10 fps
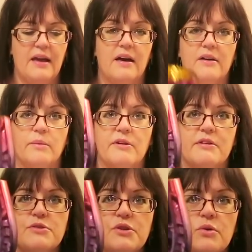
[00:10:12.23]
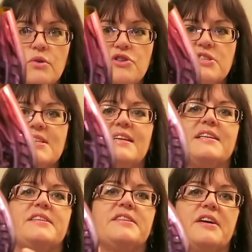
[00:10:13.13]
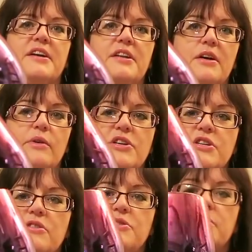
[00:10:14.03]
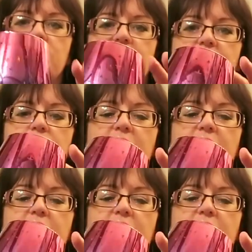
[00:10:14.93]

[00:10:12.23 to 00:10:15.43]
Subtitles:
I got one of those gorgeous glasses that I know I showed you in the video.